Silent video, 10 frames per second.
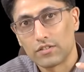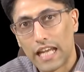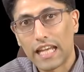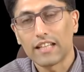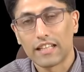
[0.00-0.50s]

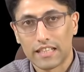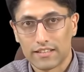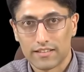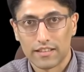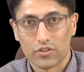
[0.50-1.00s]
take that
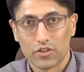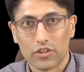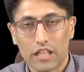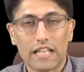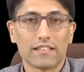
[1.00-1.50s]
decision
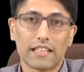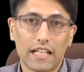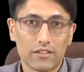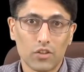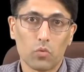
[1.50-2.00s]
and say,
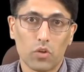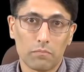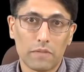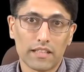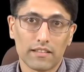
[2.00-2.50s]
I don't
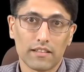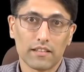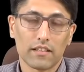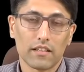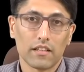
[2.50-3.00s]
want
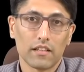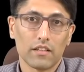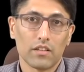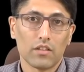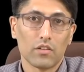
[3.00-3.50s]
medicine,
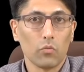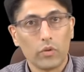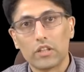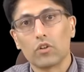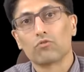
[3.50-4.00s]

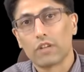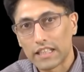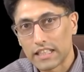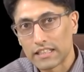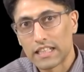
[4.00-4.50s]
we don't
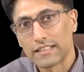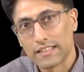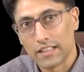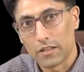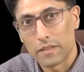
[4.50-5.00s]
recognize
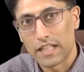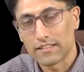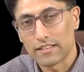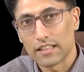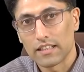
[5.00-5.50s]
their
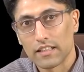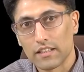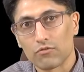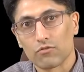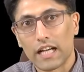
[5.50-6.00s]
capacity.
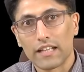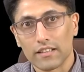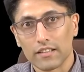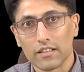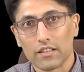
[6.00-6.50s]

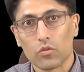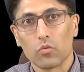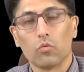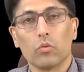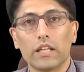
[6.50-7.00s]
Rather,
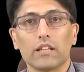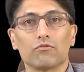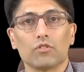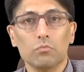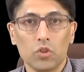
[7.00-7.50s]
we
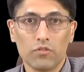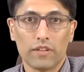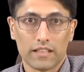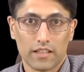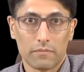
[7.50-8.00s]

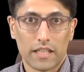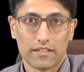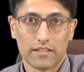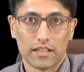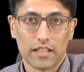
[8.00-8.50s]
remove their
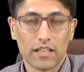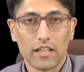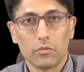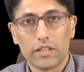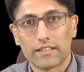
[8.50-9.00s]
capacity.
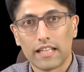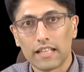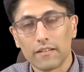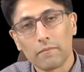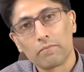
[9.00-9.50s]
We
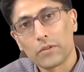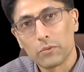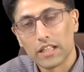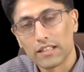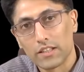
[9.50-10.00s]
say,
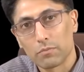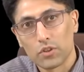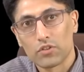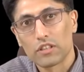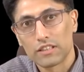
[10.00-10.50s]
well, this
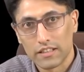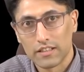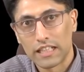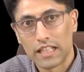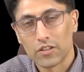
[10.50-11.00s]
person
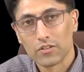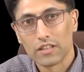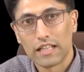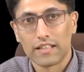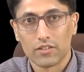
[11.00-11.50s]
till
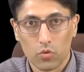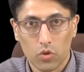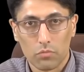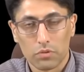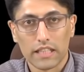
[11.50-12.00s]
now has
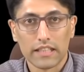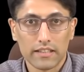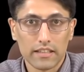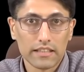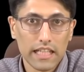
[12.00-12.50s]

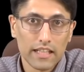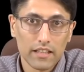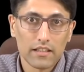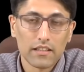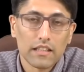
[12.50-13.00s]
cooperated and
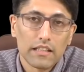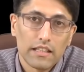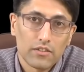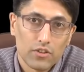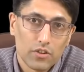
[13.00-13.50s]
taken
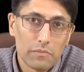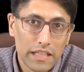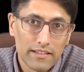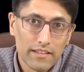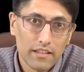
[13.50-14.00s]
his or her
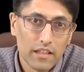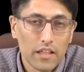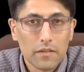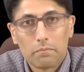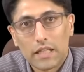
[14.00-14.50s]
medicine,
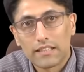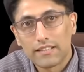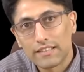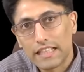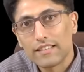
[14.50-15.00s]
but
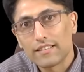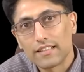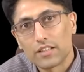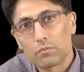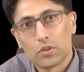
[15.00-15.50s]
since
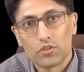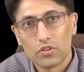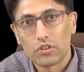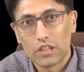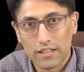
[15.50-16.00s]
this
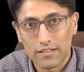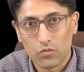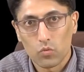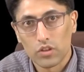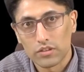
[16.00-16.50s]
person
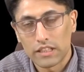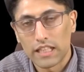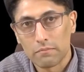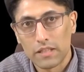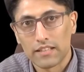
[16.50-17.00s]
doesn't want to
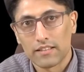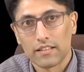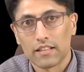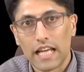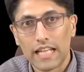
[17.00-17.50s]
take
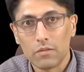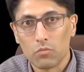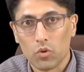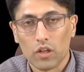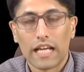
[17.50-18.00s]
medicine
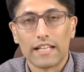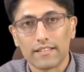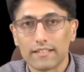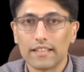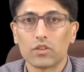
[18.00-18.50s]
anymore,
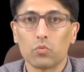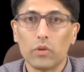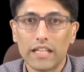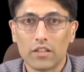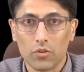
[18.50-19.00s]
and since
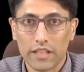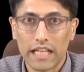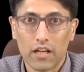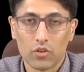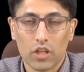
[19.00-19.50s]
we know
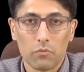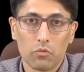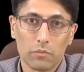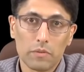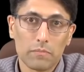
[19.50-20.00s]
the outcome
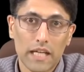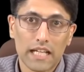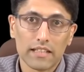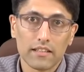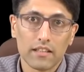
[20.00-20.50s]
will be
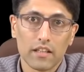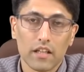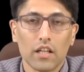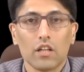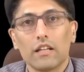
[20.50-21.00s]
bad,
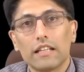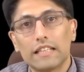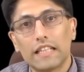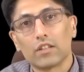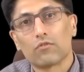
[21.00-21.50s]

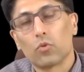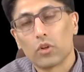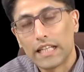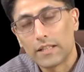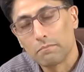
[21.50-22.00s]

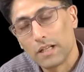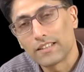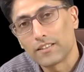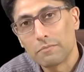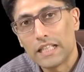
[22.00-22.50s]
therefore it
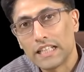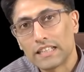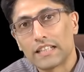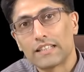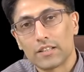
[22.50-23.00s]
must
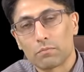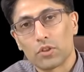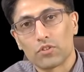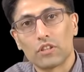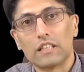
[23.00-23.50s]
mean that this
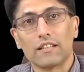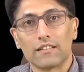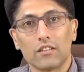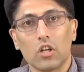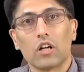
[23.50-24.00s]
person
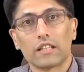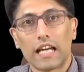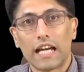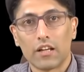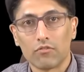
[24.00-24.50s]
does not
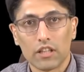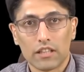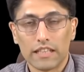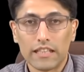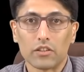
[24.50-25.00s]
have
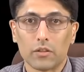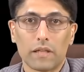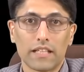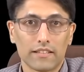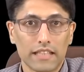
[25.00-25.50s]
legal
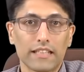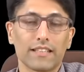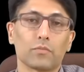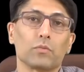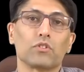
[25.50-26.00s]
capacity.
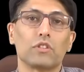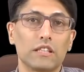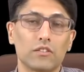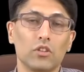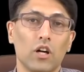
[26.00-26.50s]
This person
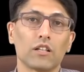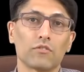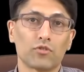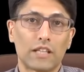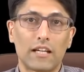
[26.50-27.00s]
is not
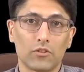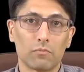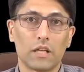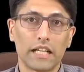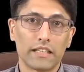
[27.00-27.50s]
of
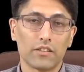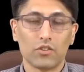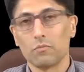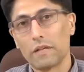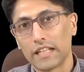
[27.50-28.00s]
sound mind
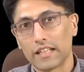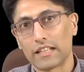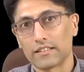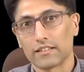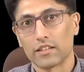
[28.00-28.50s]
to make
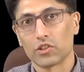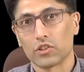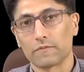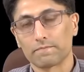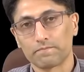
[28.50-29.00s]
that
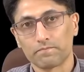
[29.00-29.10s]
decision.